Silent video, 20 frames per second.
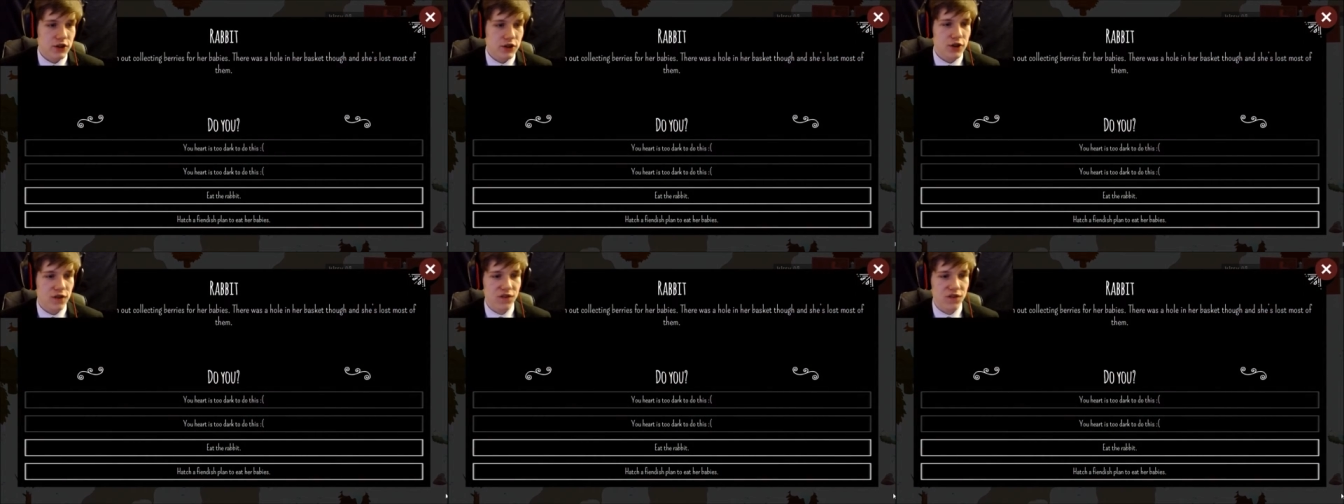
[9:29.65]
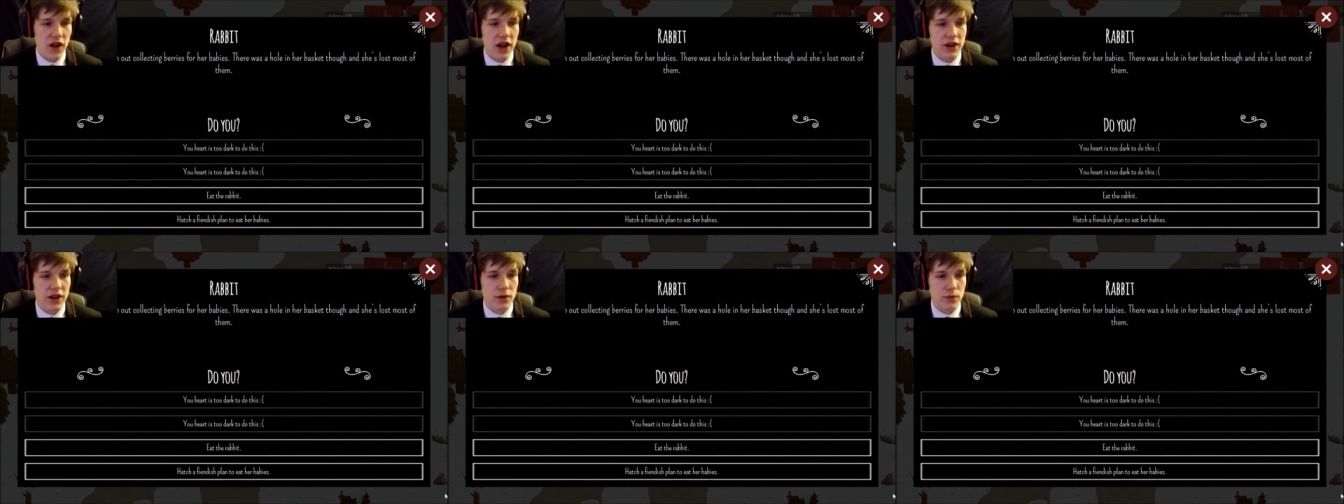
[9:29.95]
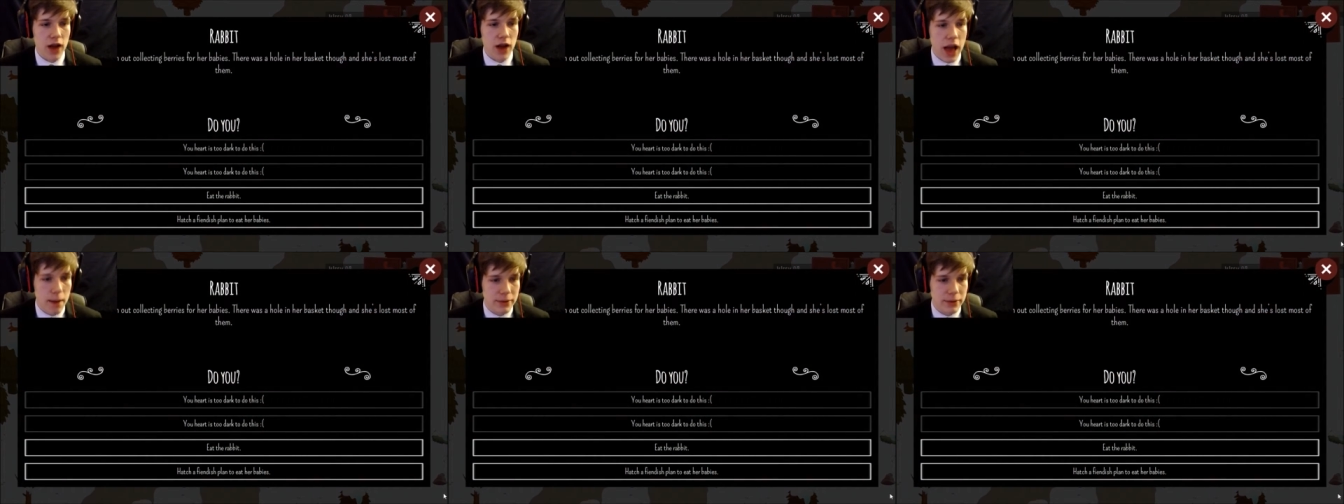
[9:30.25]
You find
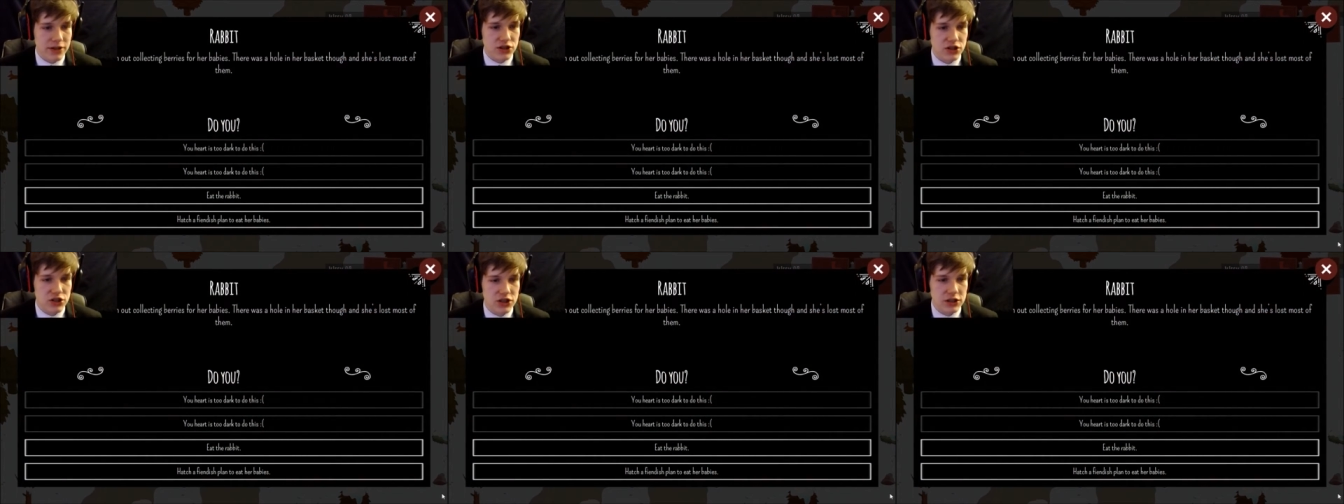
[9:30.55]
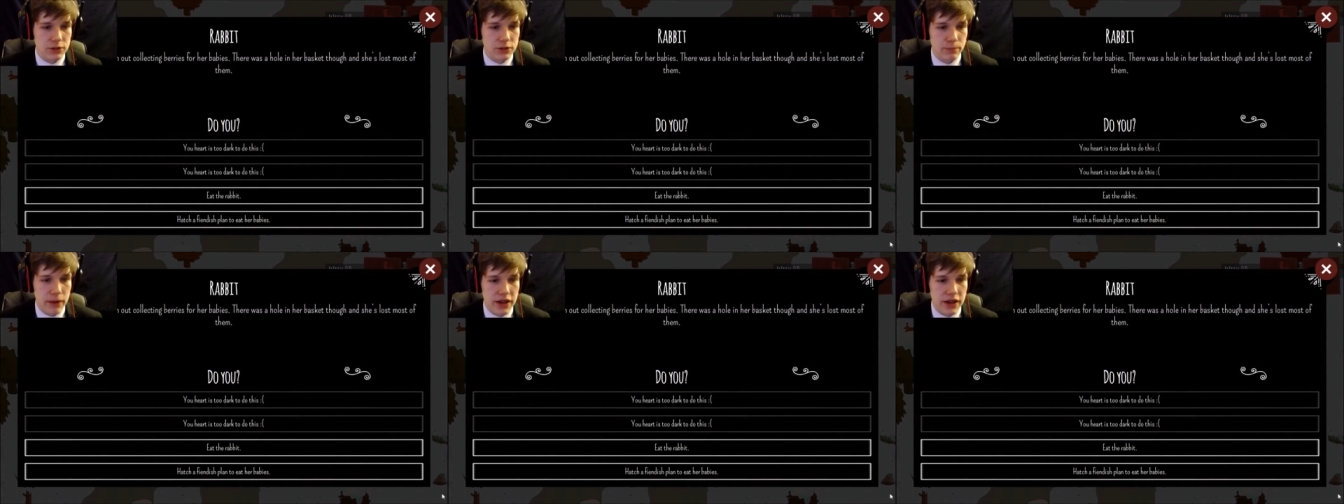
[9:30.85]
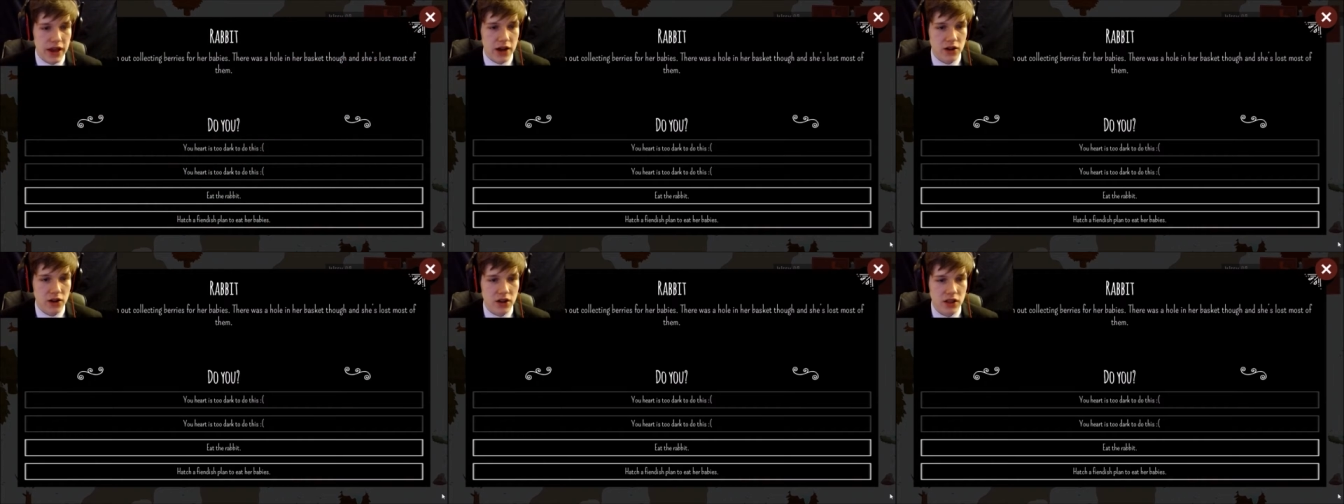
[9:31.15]
a rabbit. She's
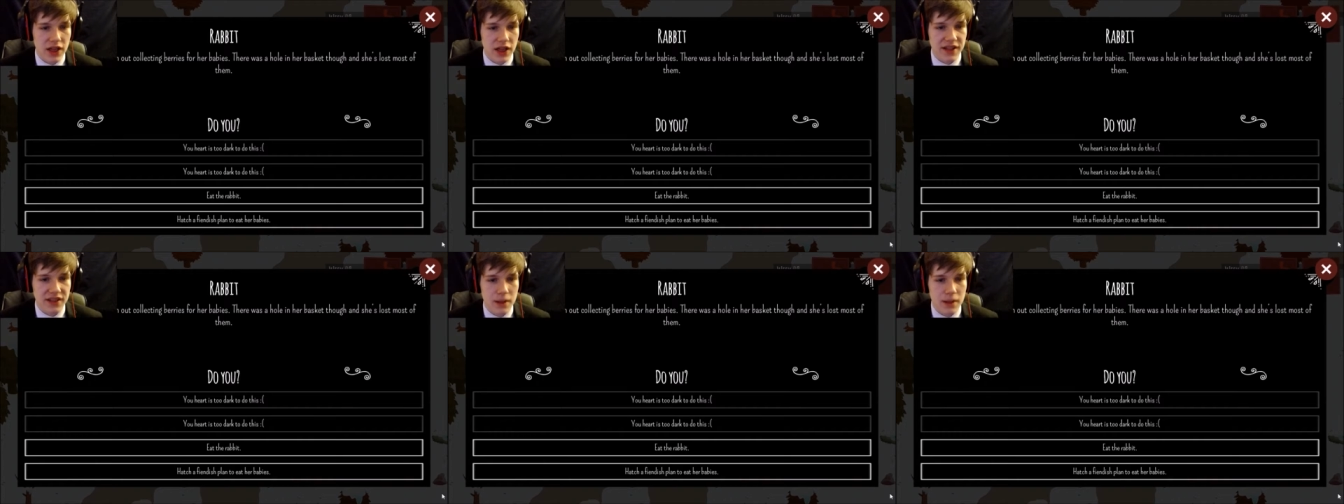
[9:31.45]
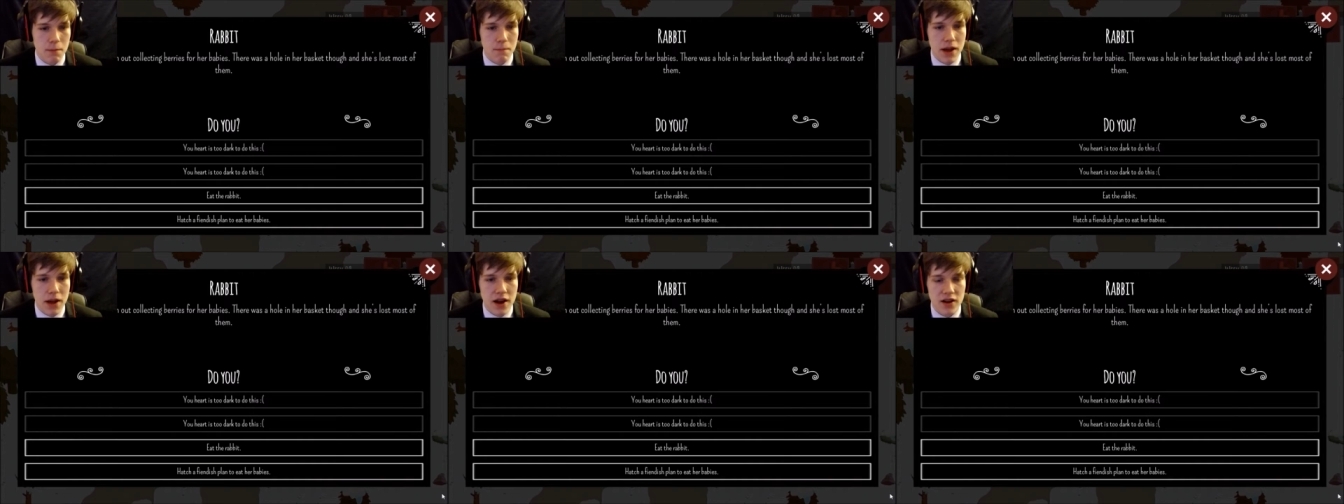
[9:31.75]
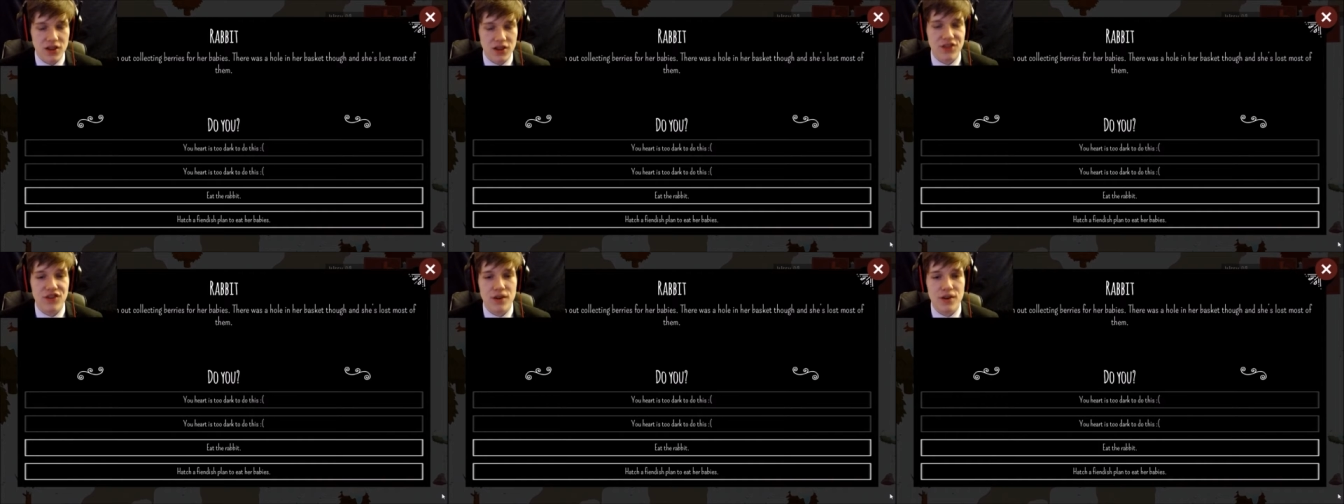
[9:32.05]
been out collecting
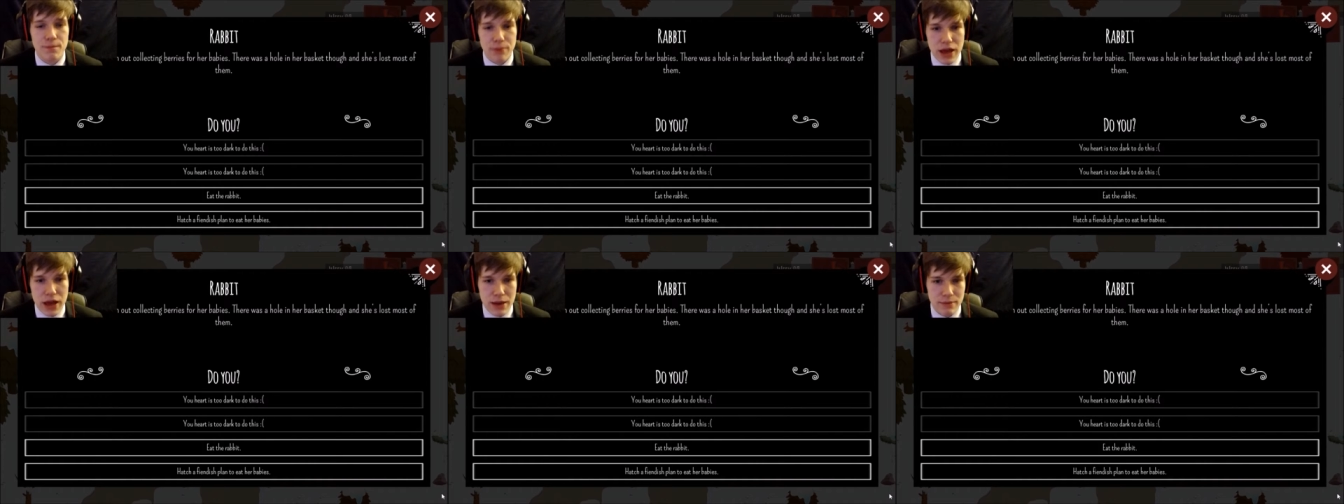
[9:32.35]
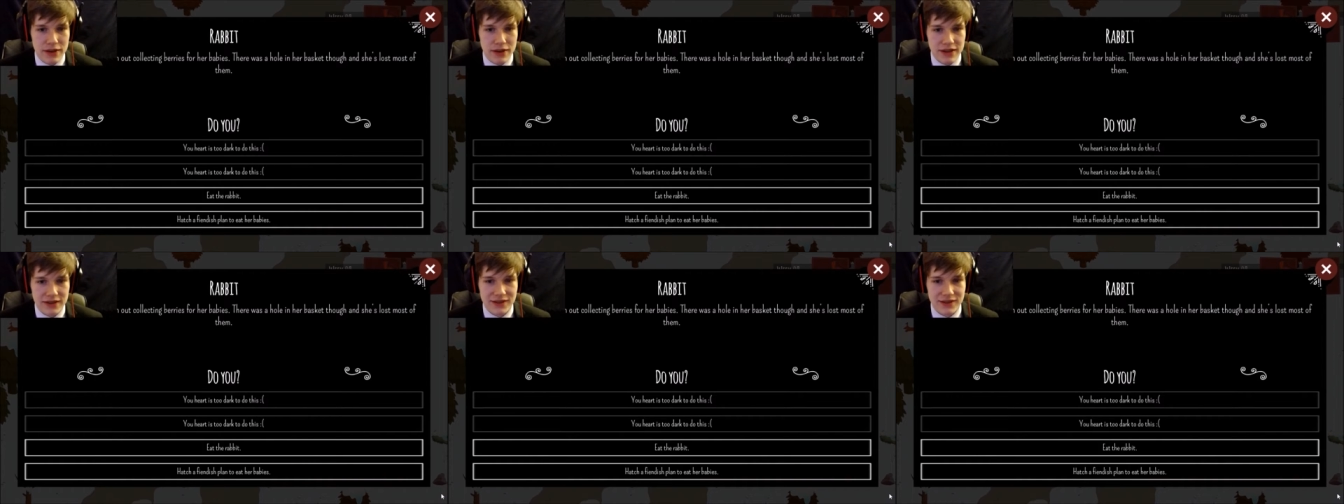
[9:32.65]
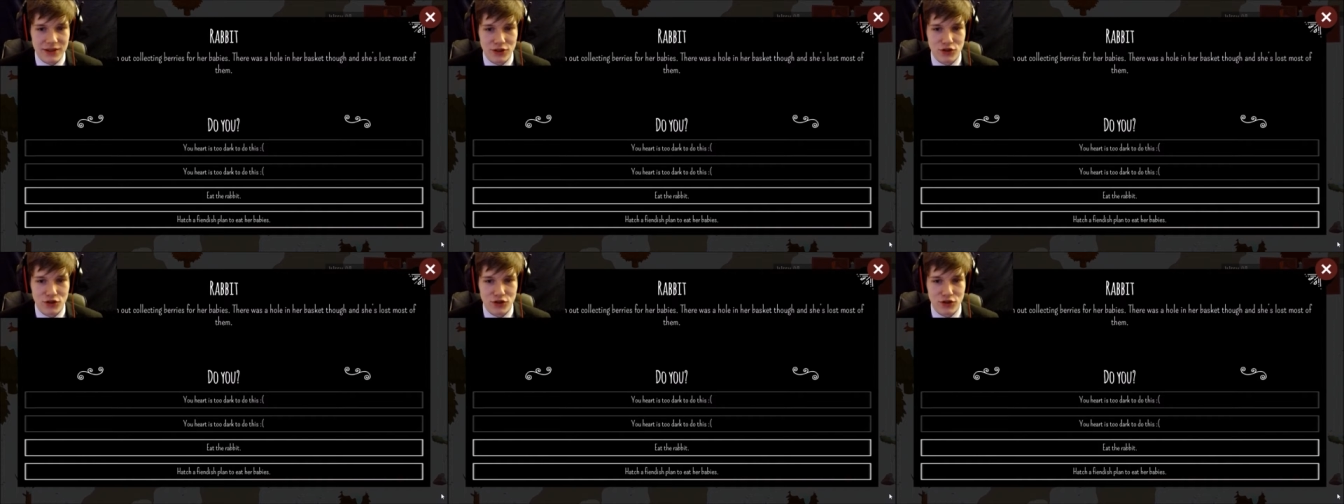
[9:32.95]
berries for her babies.